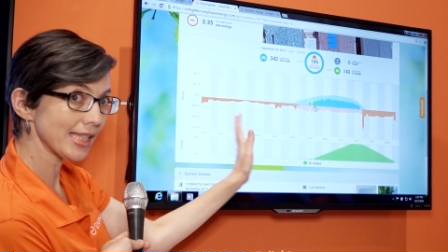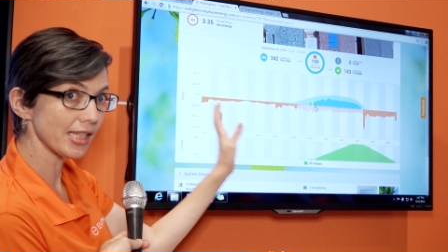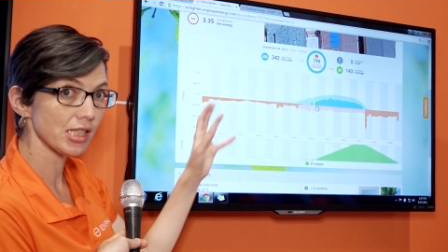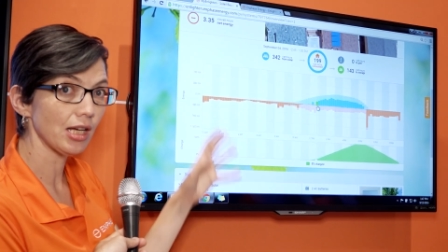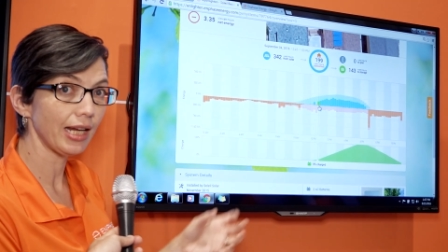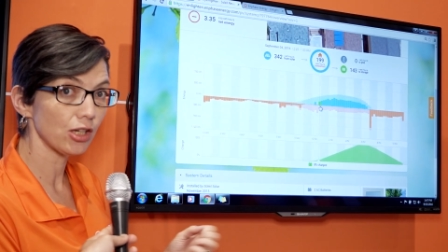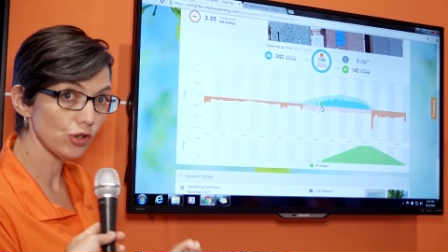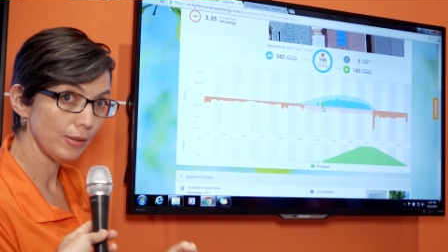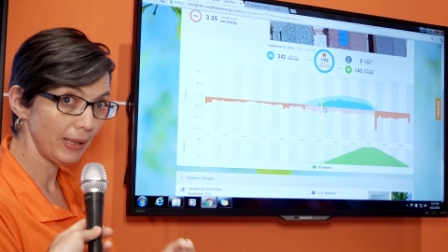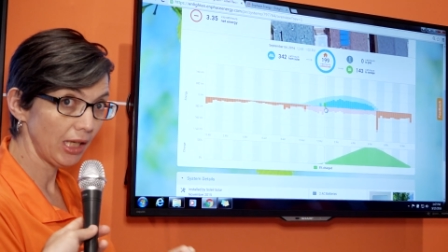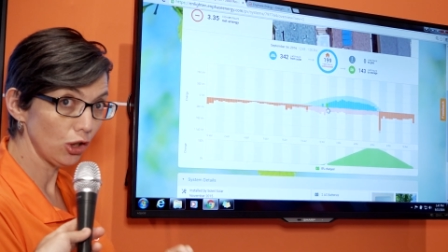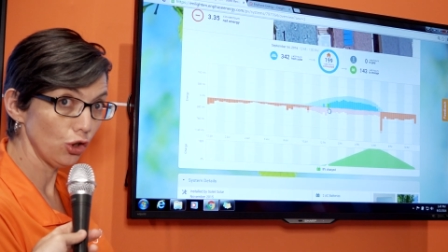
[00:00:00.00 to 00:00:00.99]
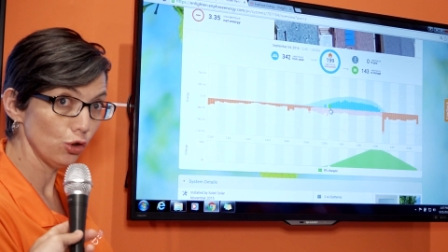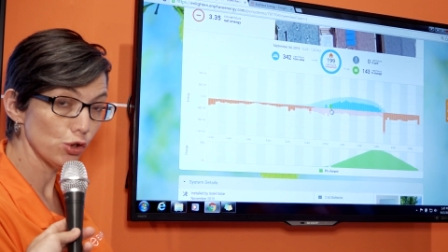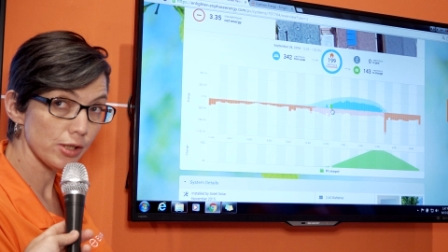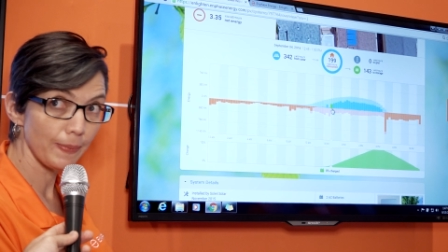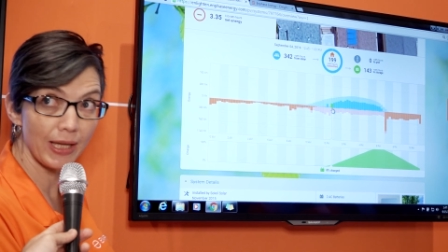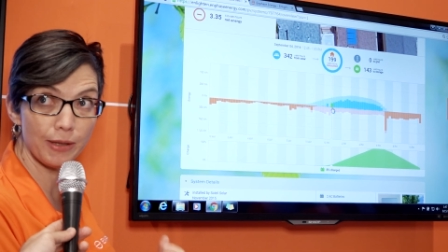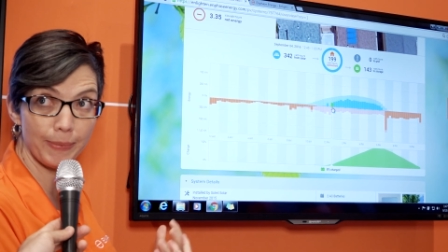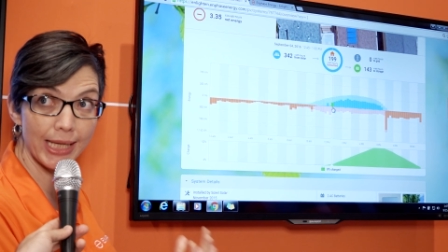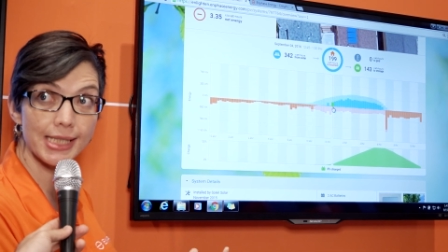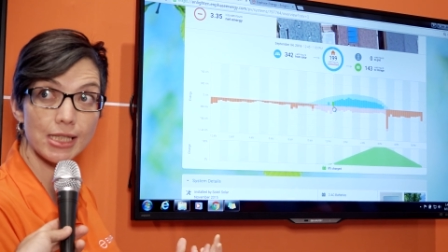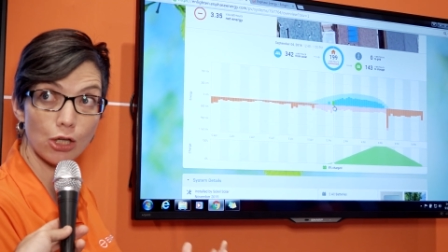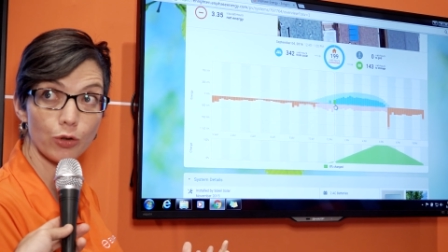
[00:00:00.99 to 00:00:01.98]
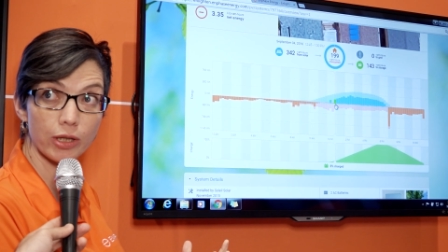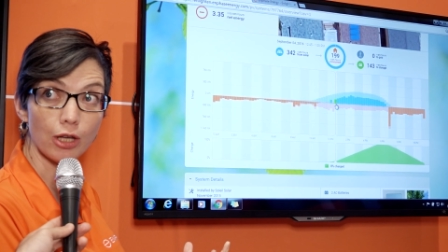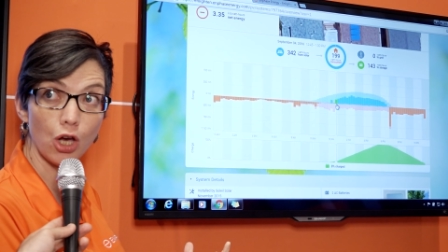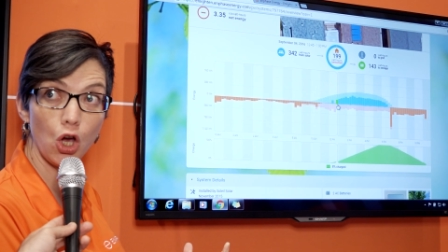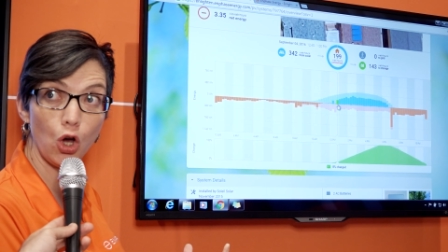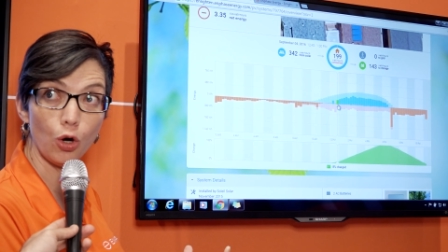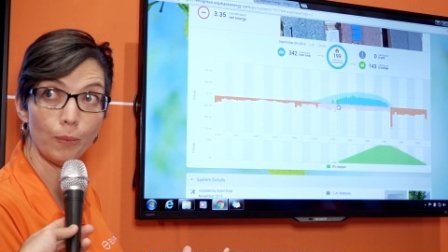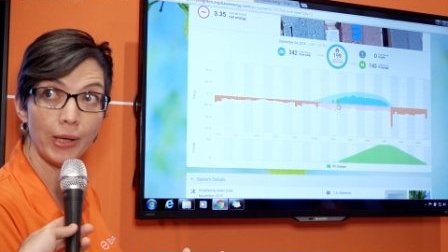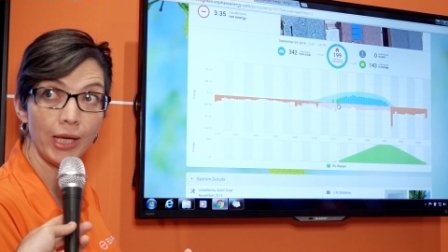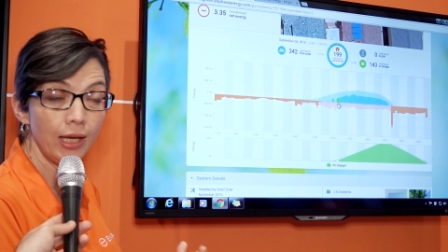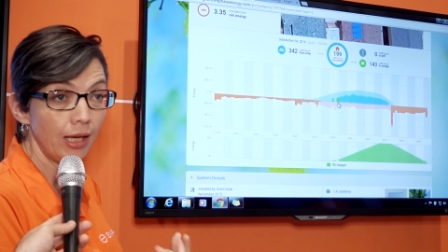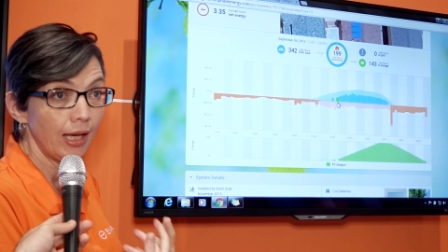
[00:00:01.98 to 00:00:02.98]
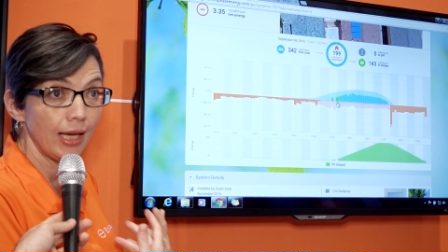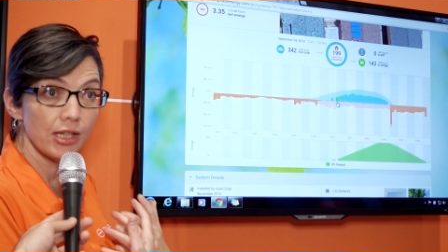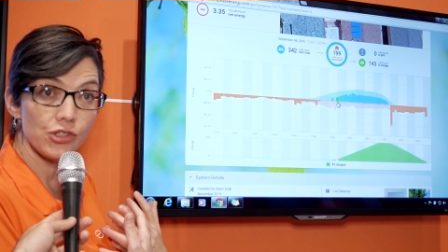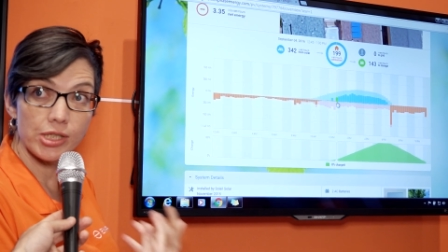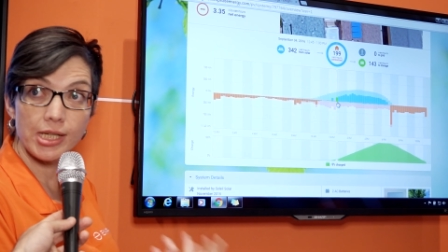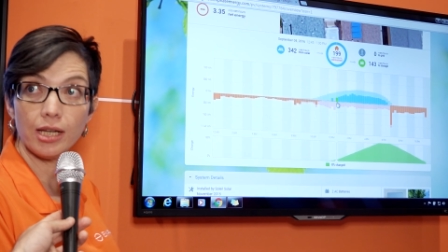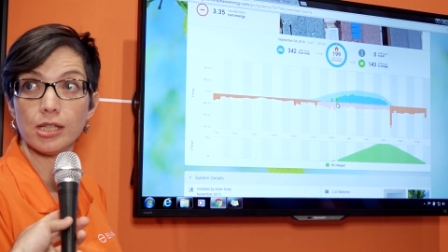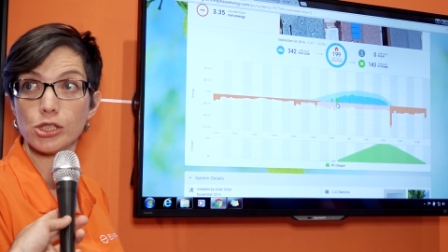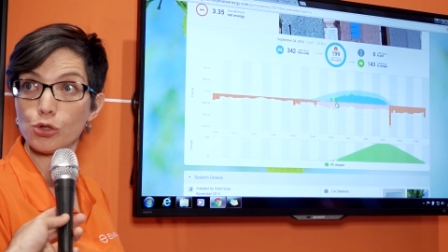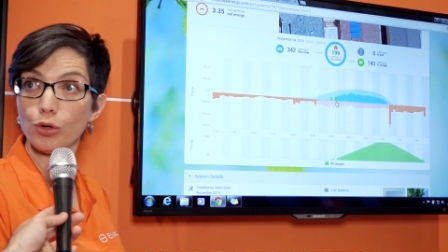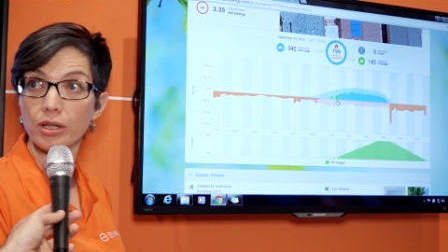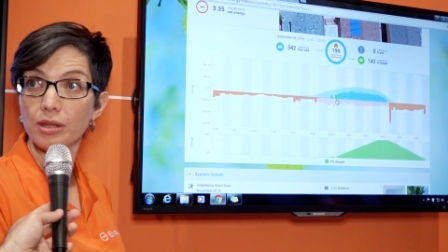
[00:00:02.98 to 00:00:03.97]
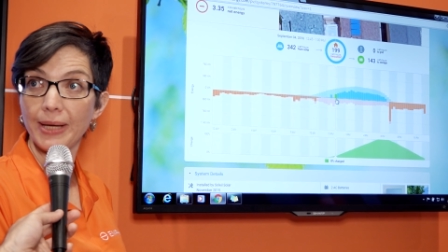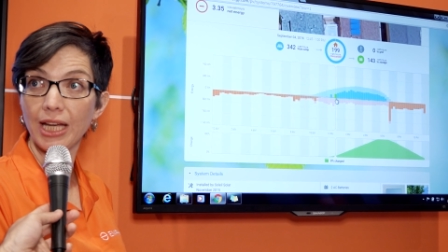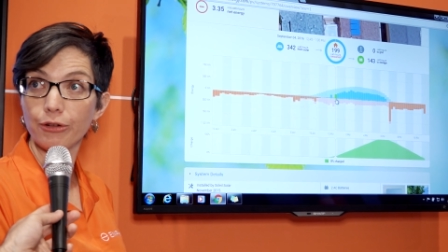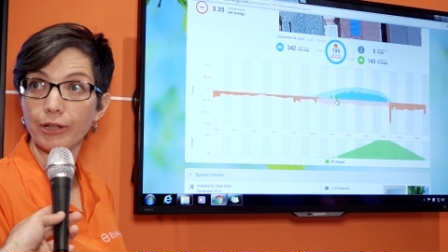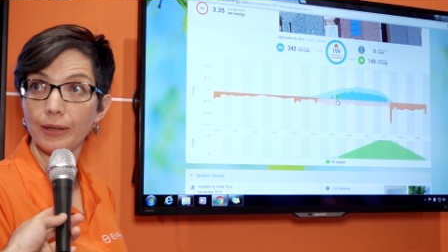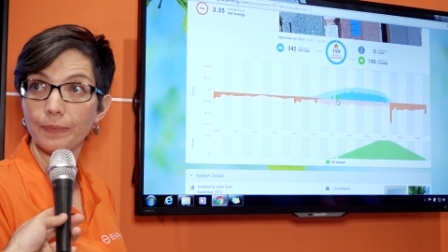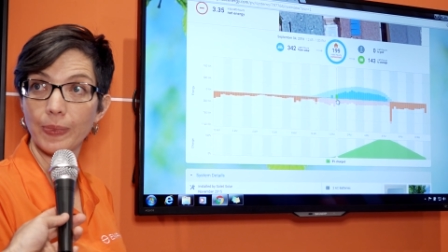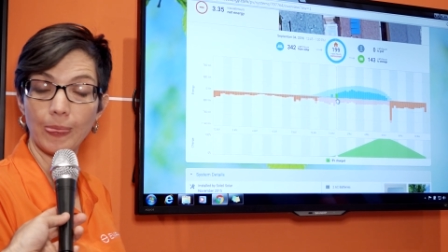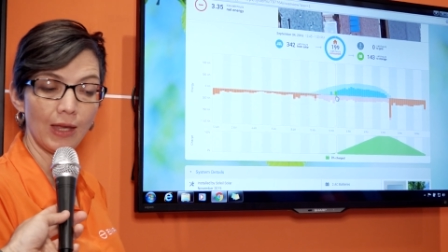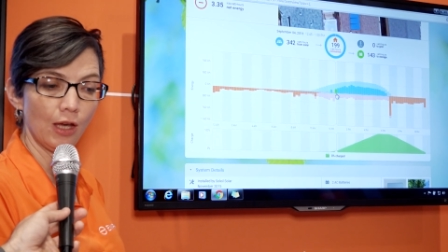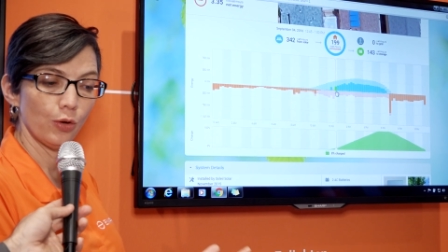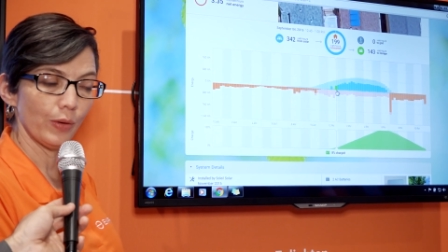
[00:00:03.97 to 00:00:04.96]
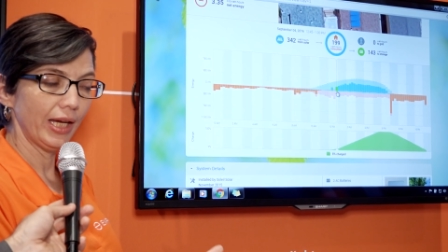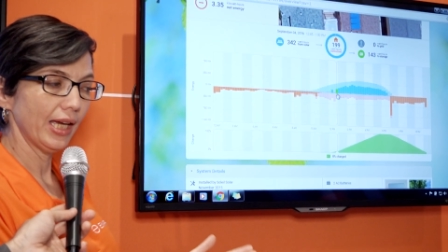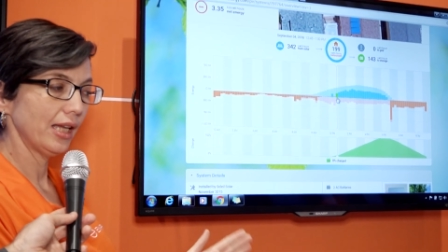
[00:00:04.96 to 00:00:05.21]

that's not actually being used by the base load in the home is just getting stored in the battery, right?